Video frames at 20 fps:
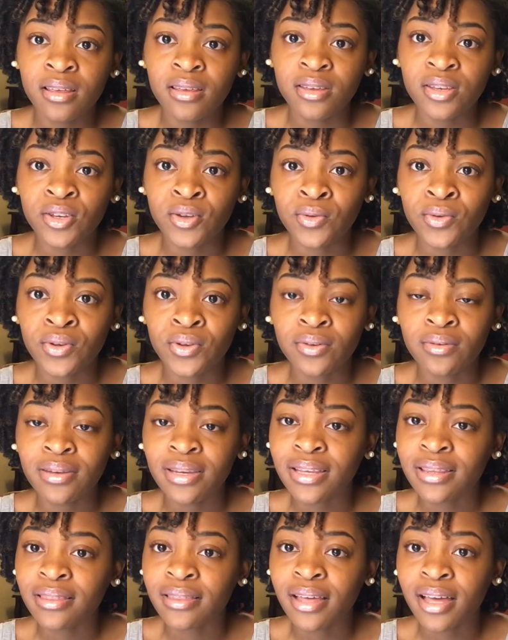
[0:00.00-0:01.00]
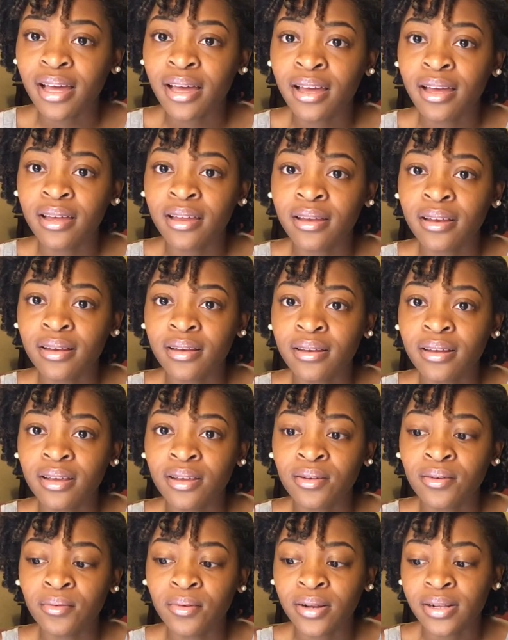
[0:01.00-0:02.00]
You do need that
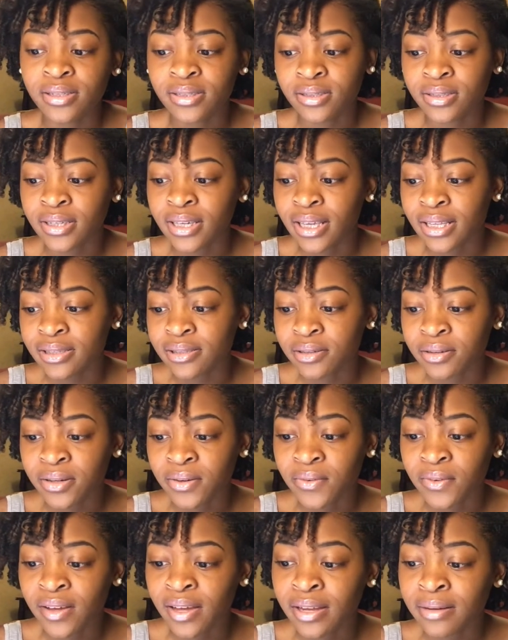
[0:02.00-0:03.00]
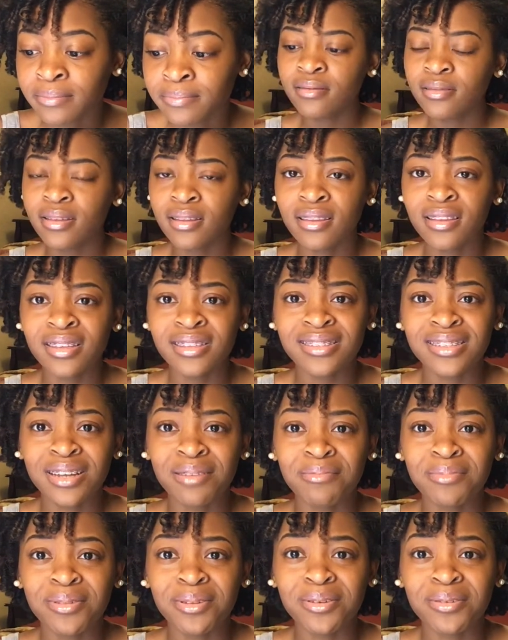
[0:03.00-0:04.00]
in order to get certified. The link's
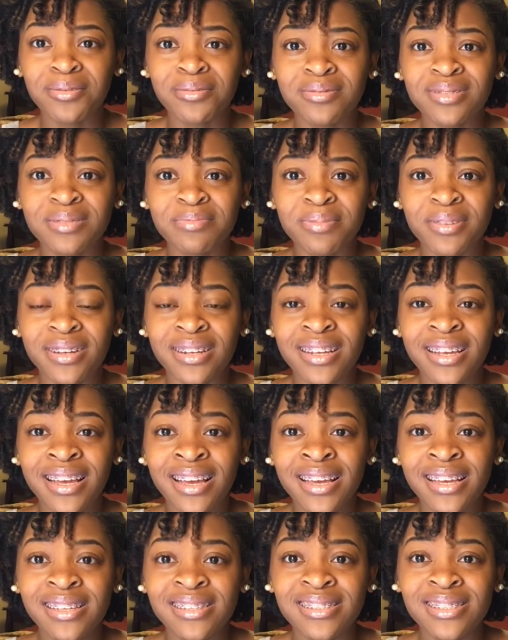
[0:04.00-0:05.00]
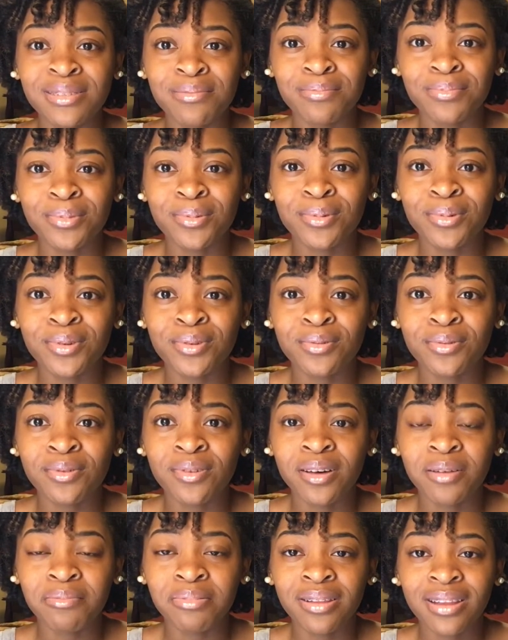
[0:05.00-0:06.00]
down below. It's pretty simple.
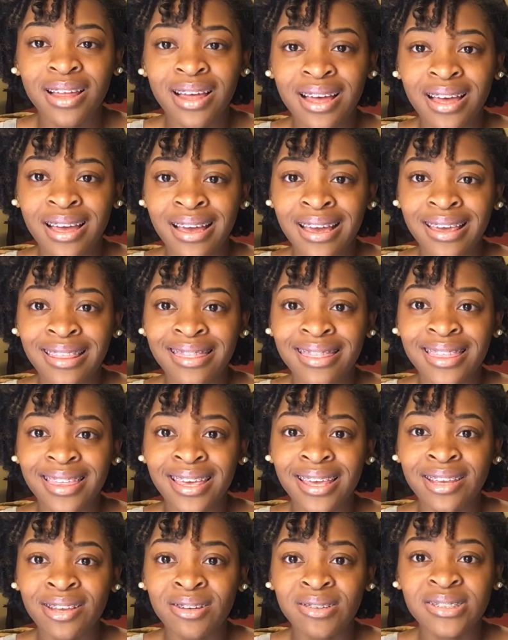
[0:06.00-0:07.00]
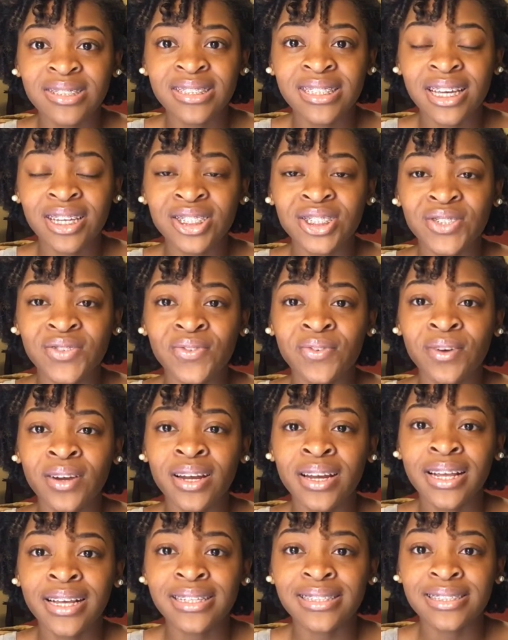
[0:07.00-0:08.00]
You'll apply, then you'll schedule for
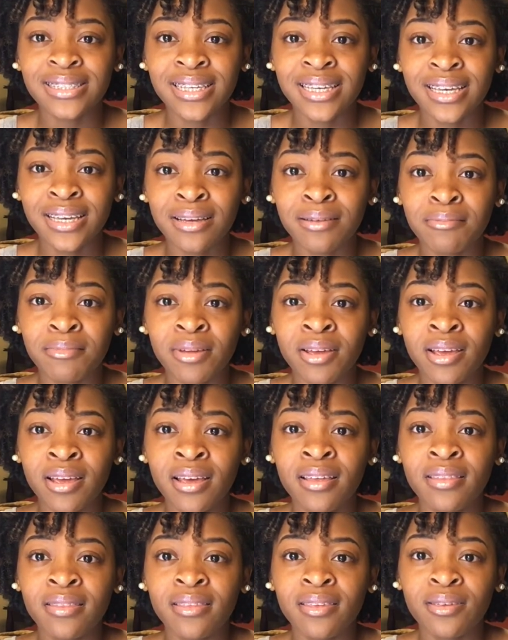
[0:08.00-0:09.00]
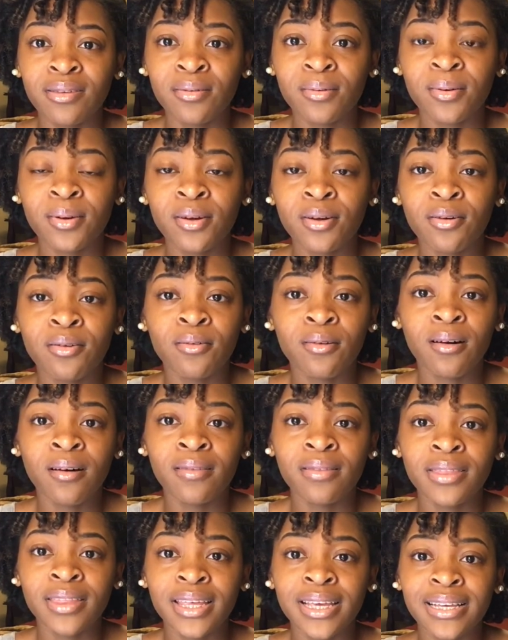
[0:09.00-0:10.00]
an exam, then you'll go
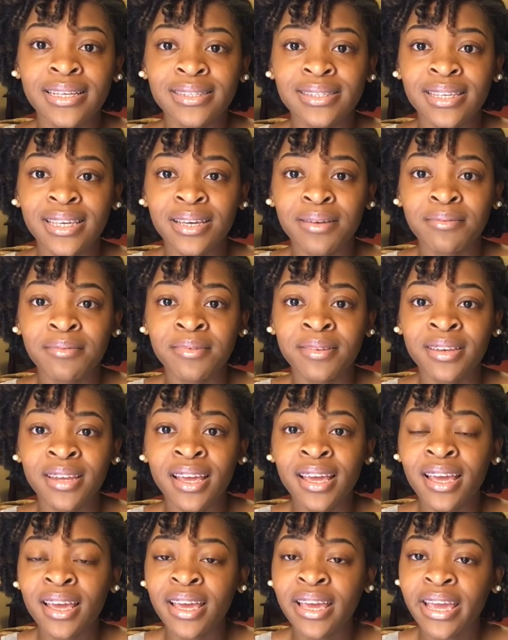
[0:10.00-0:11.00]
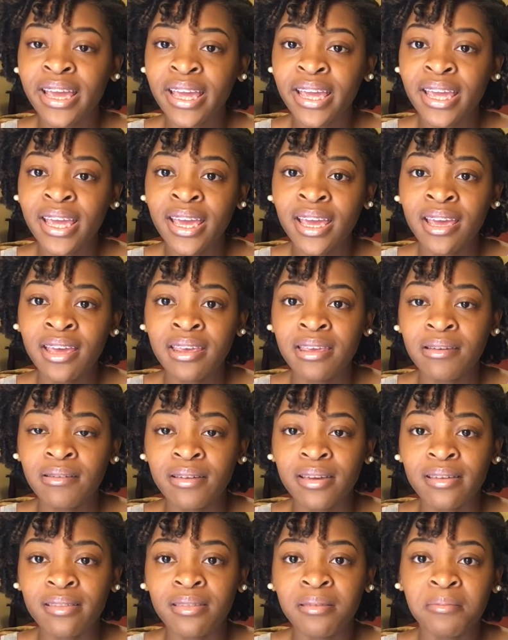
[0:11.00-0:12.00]
on the exam day, You'll
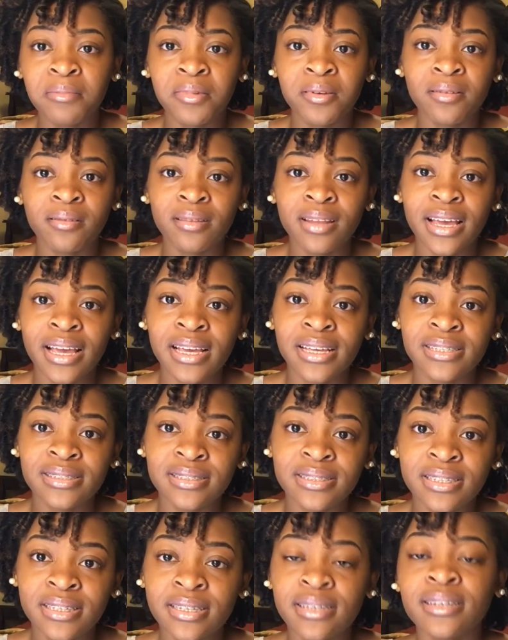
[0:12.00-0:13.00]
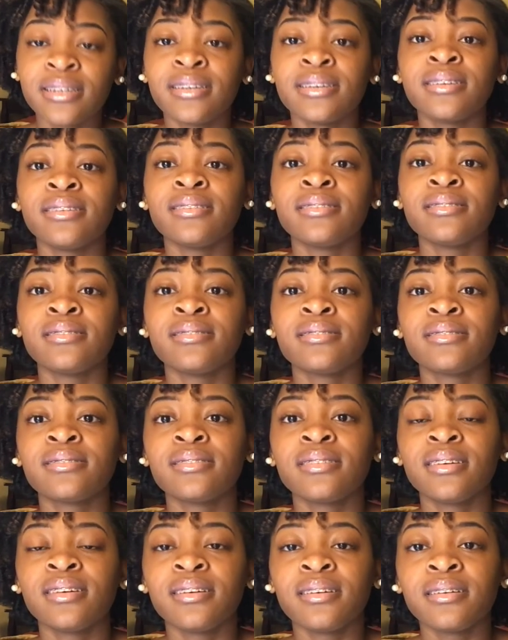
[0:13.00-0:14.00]
give them your license.
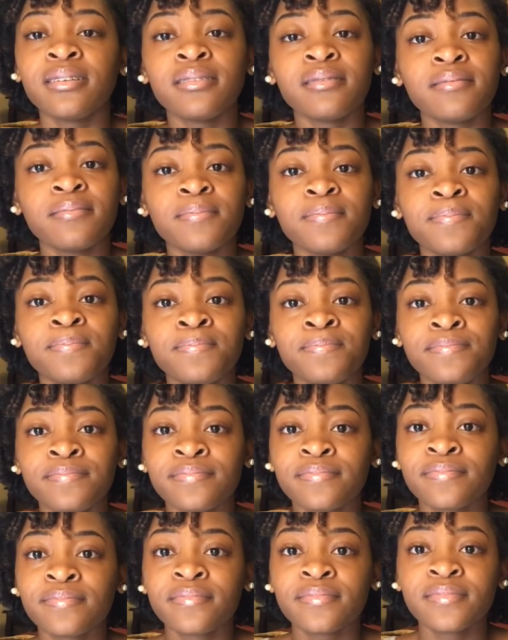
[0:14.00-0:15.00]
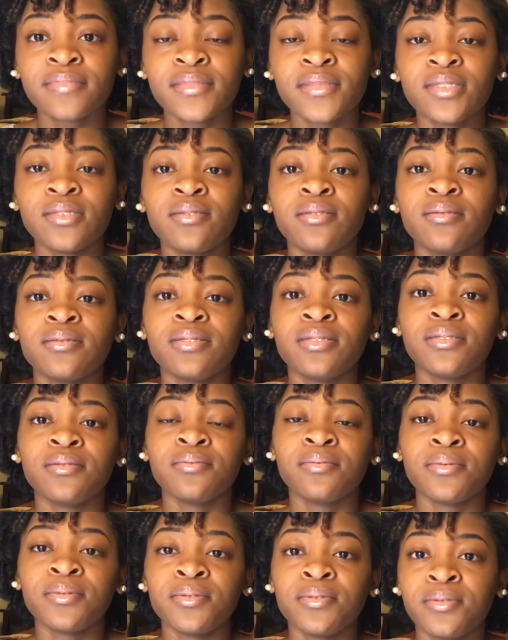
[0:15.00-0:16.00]
Um, you'll go to the
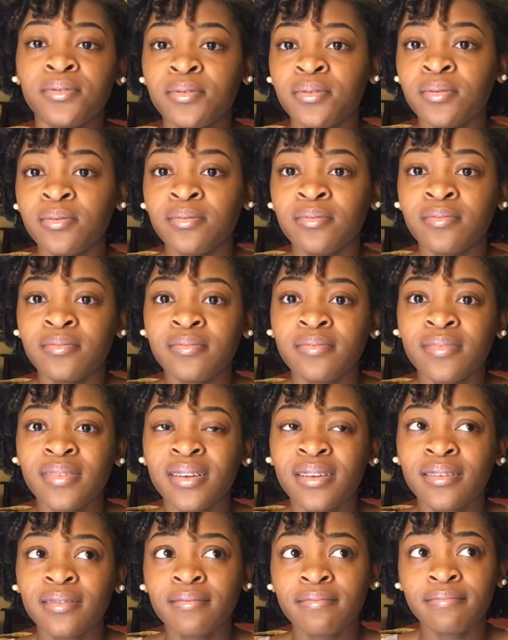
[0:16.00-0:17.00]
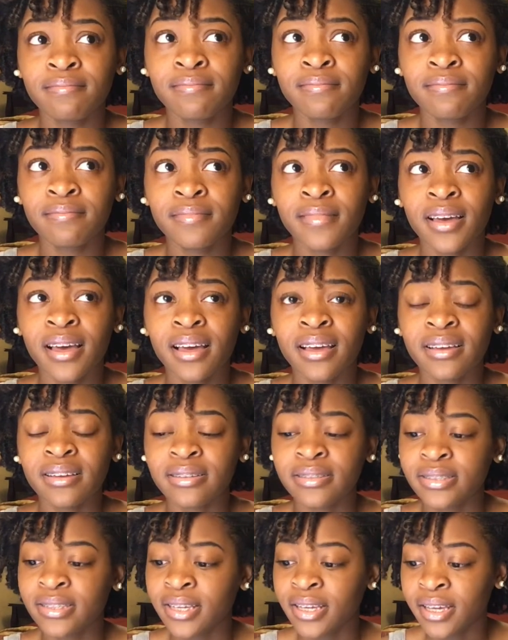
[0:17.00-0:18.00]
room. I
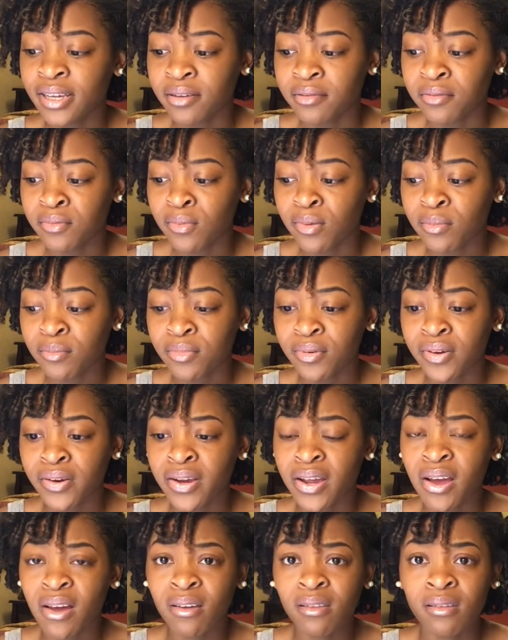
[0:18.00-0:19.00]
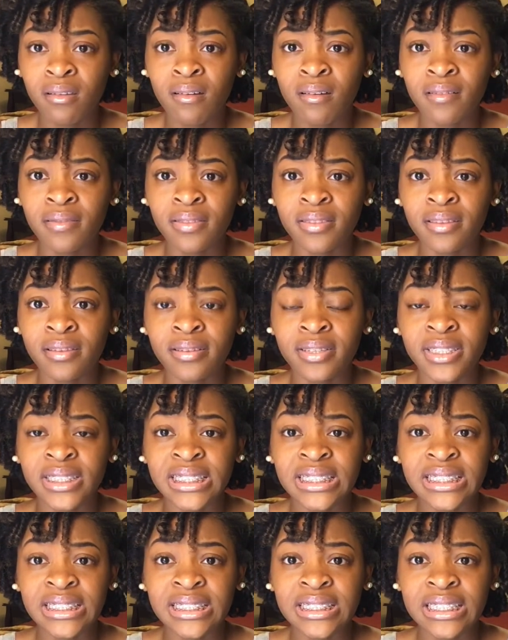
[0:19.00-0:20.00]
can't remember how long the
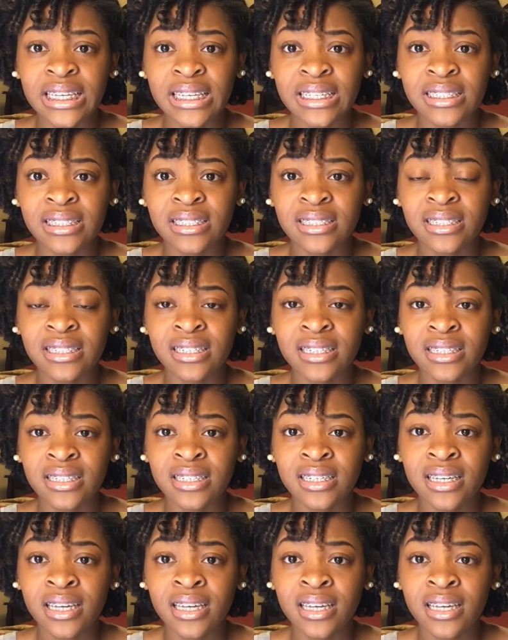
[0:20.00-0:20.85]
test took.